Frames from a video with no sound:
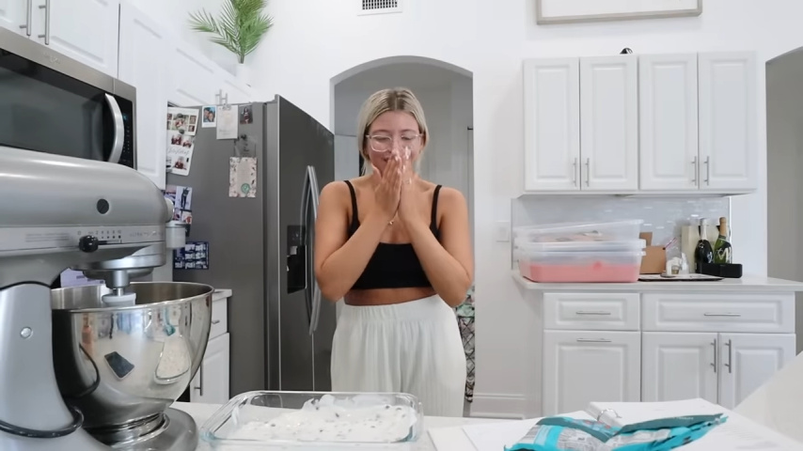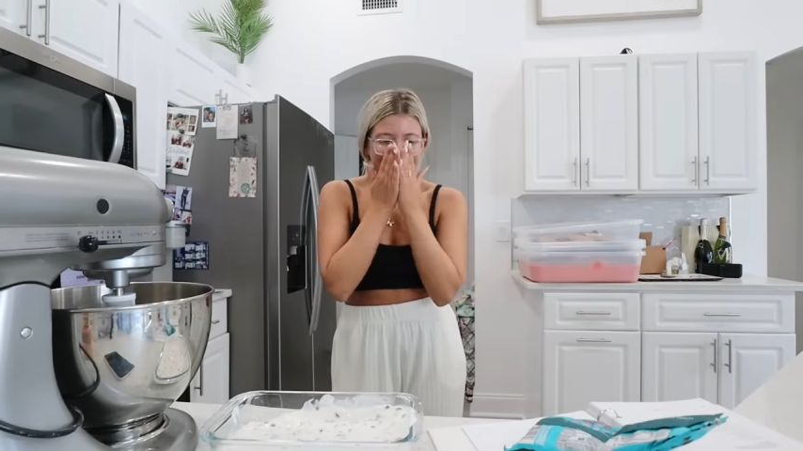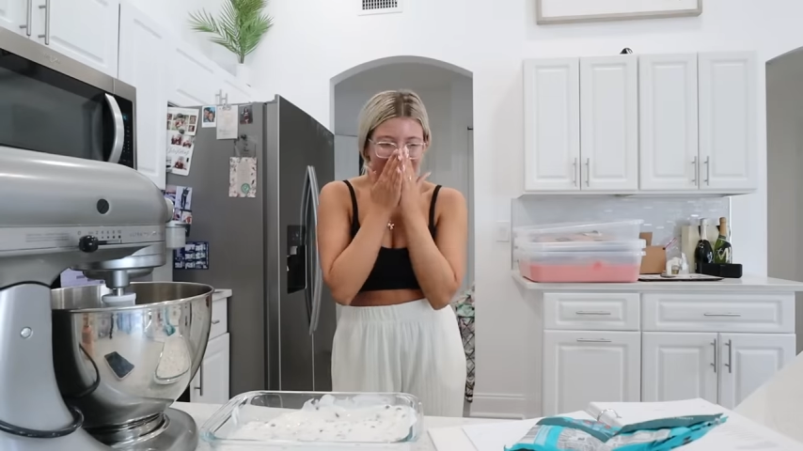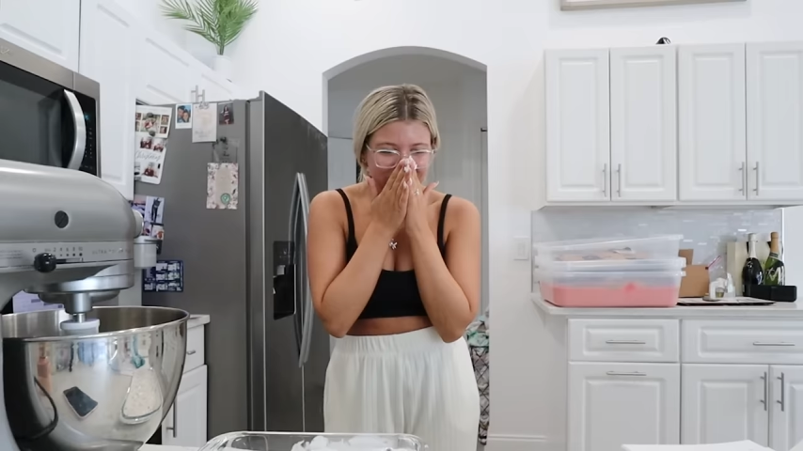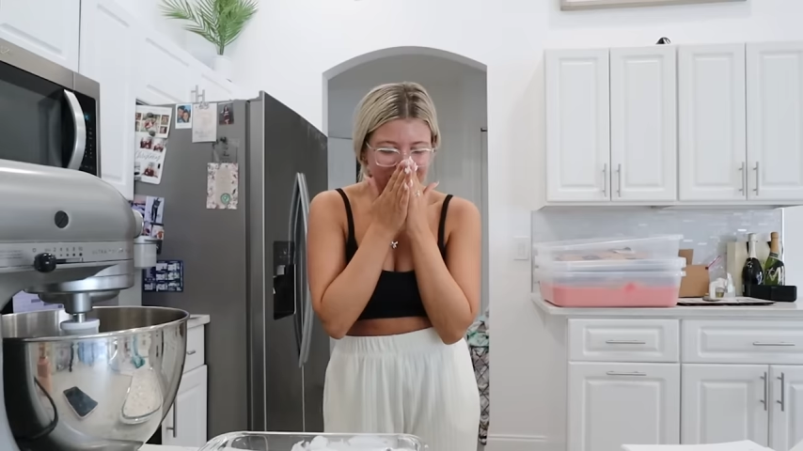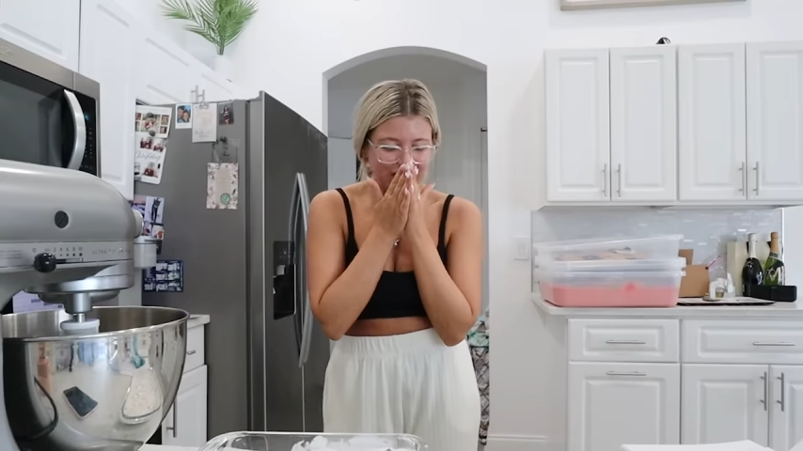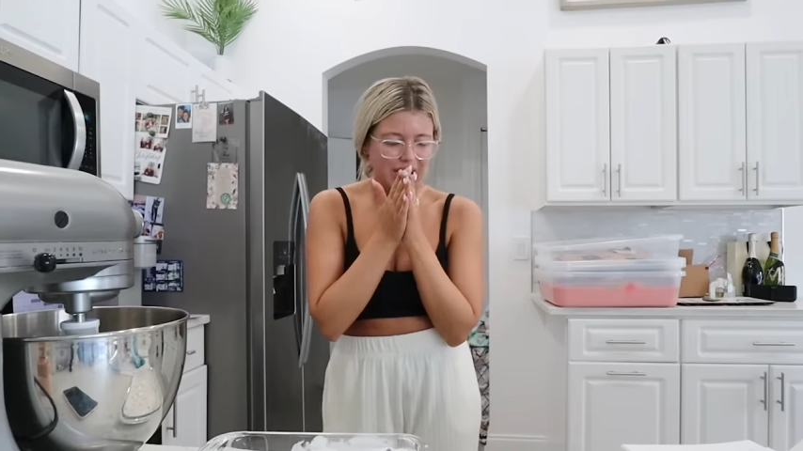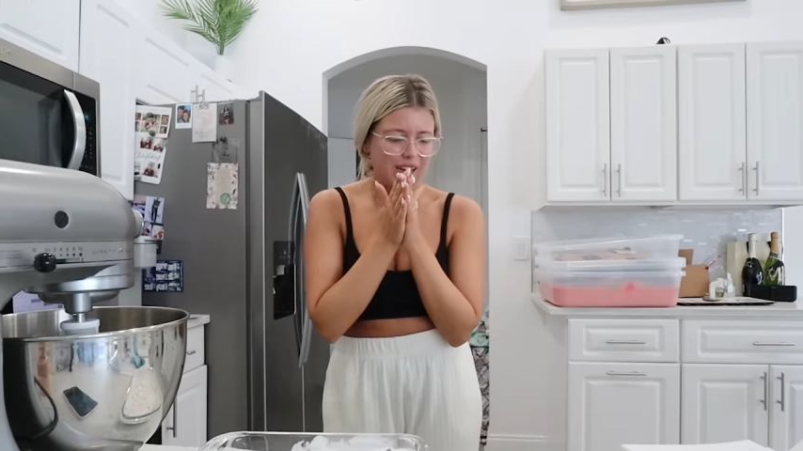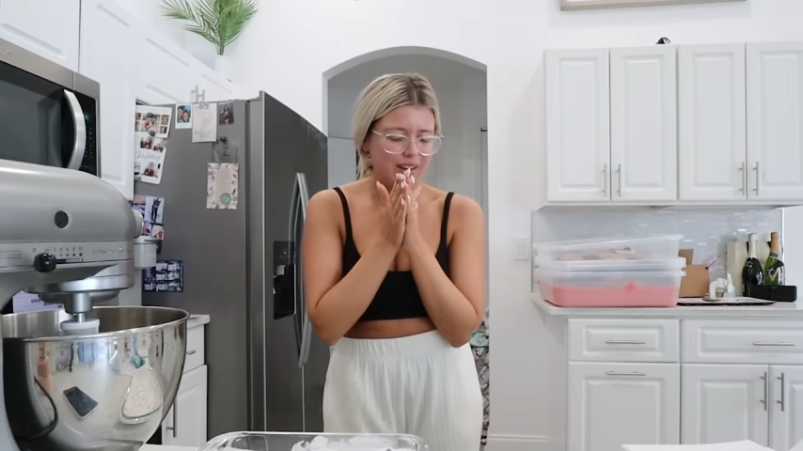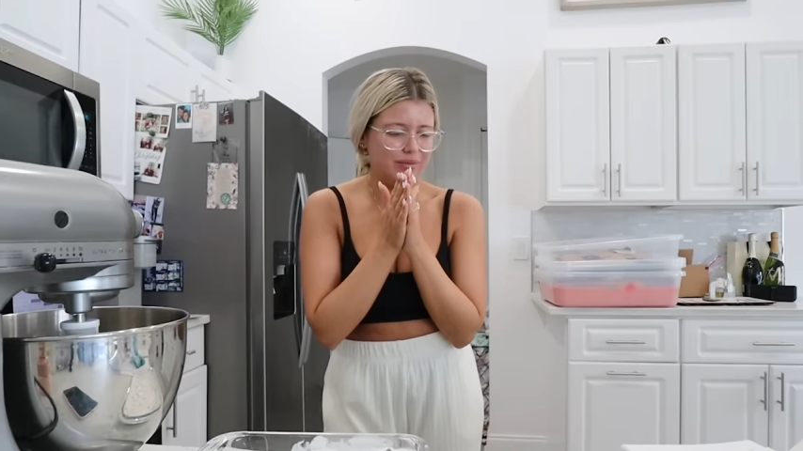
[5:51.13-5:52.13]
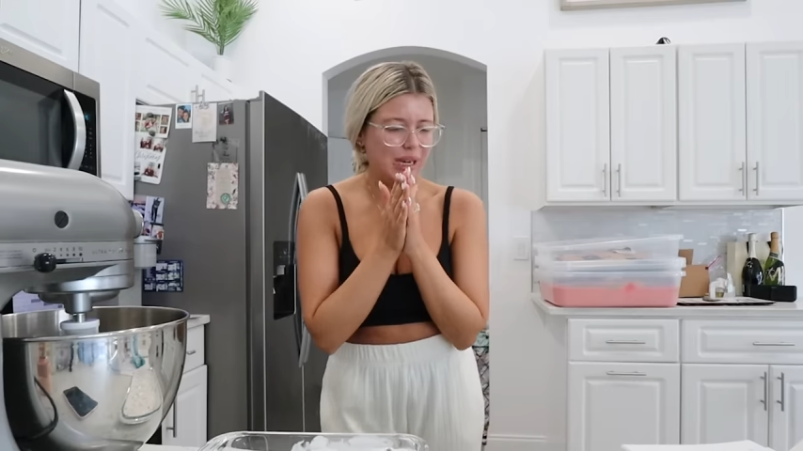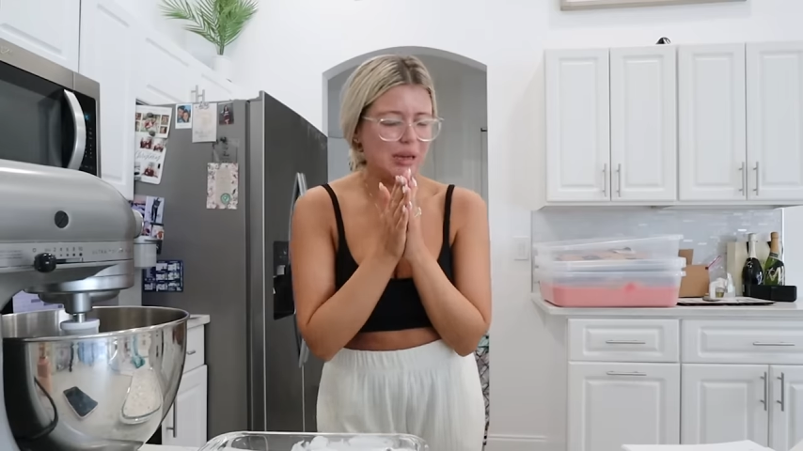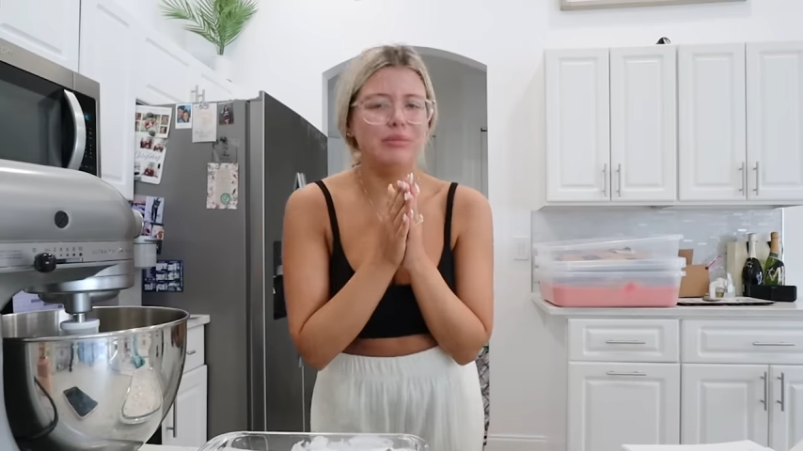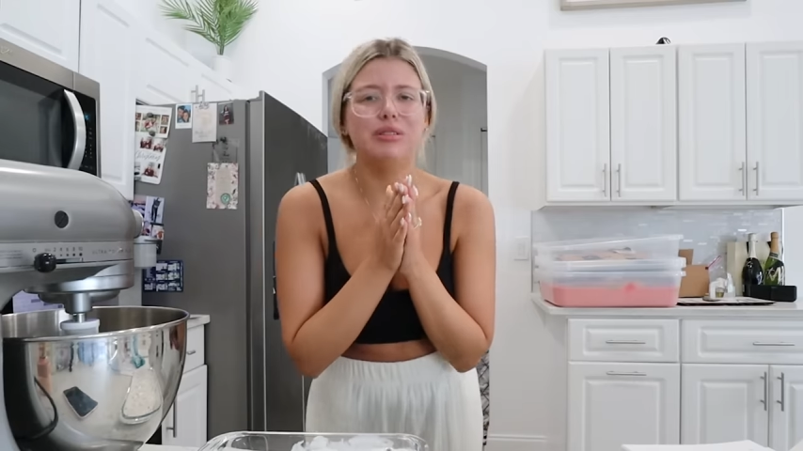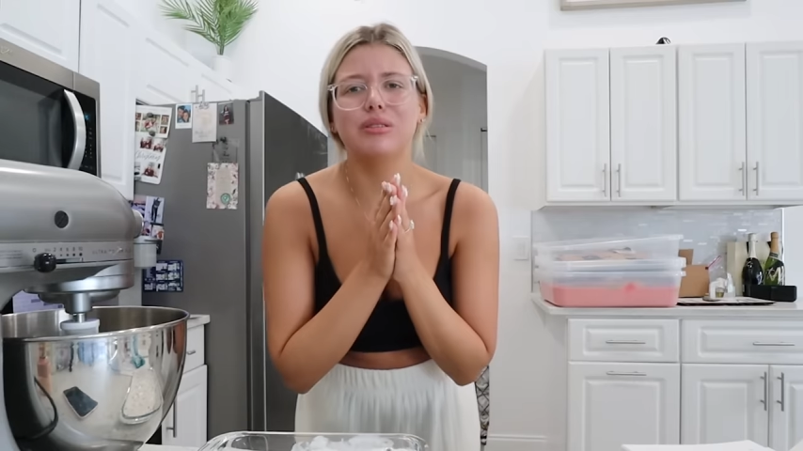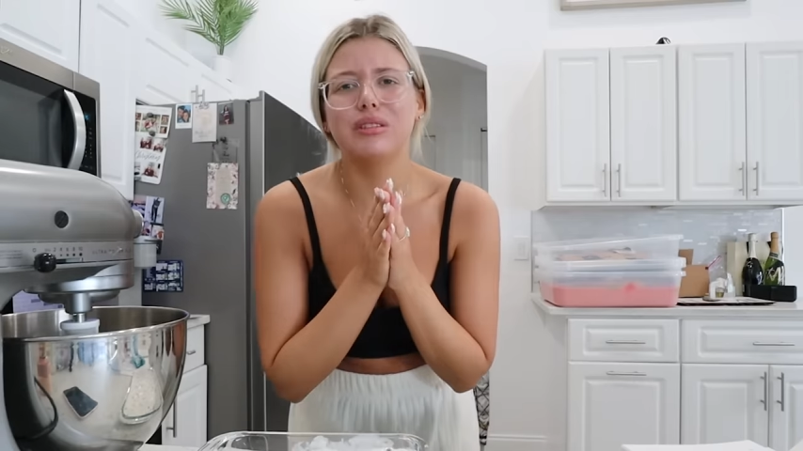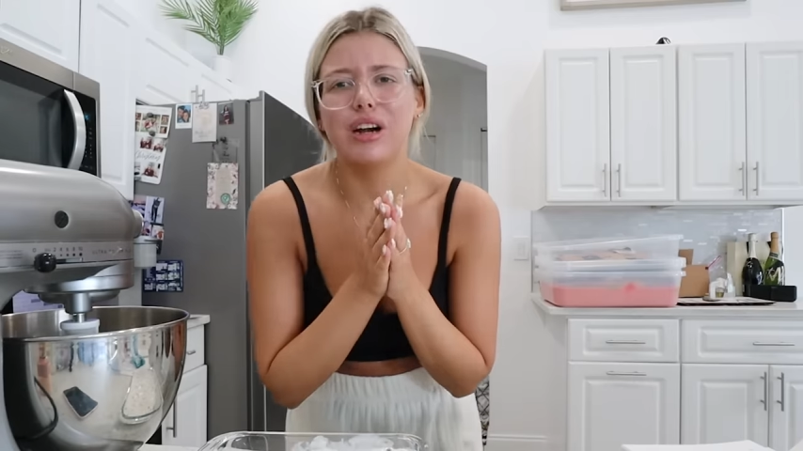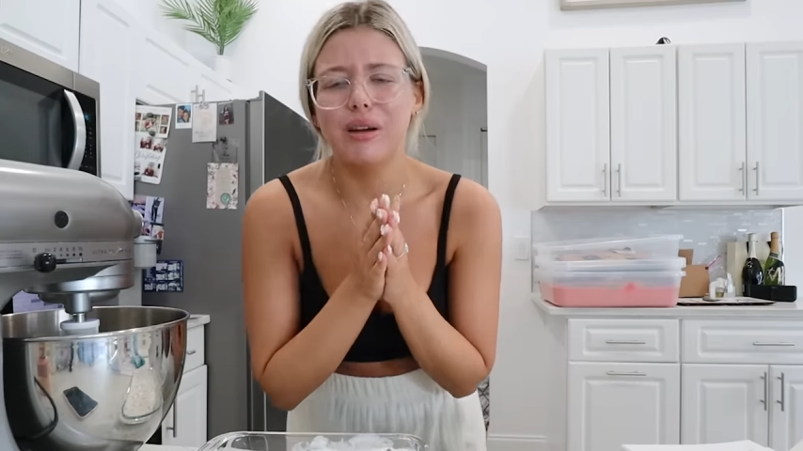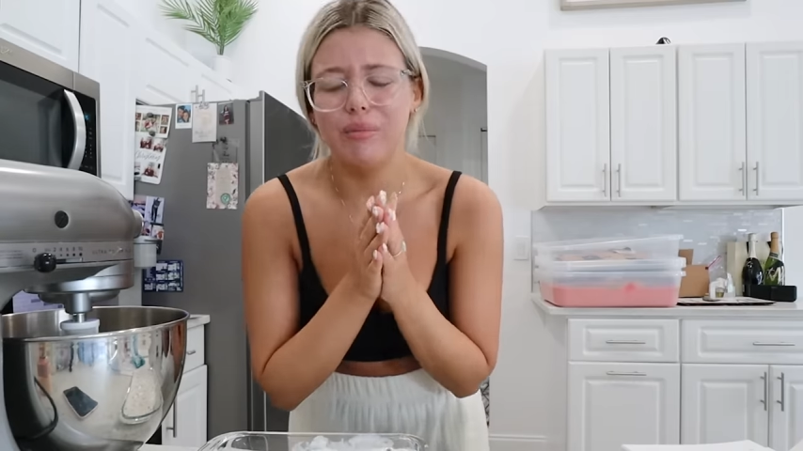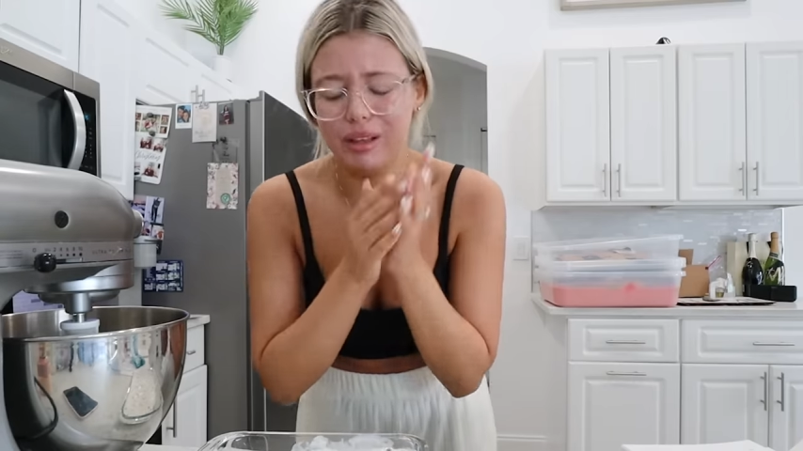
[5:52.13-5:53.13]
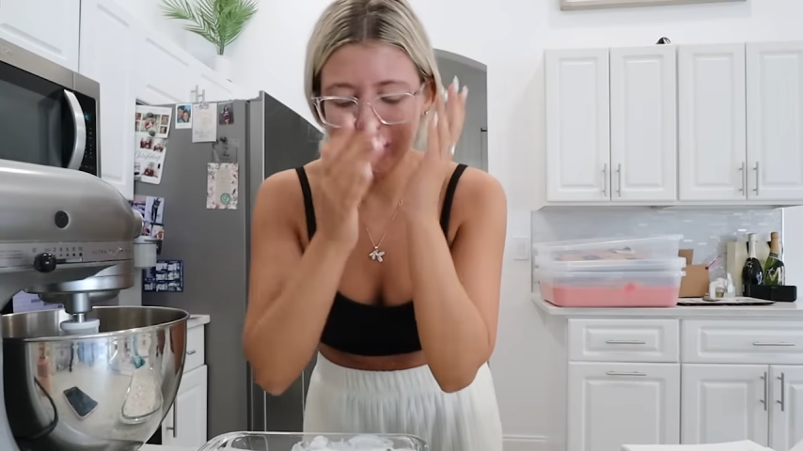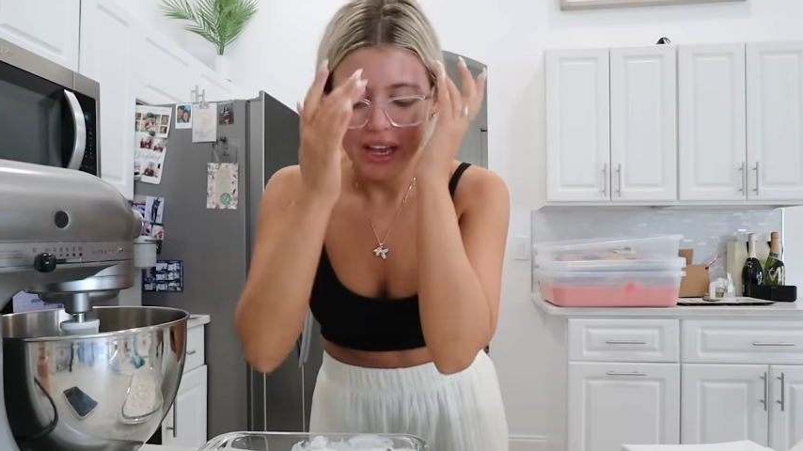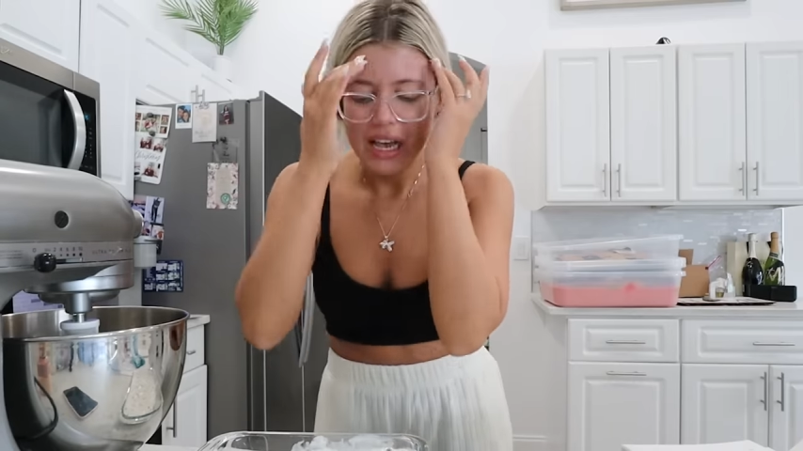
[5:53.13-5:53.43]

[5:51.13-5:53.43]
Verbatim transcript: Oh my God, I'm so sorry Bill.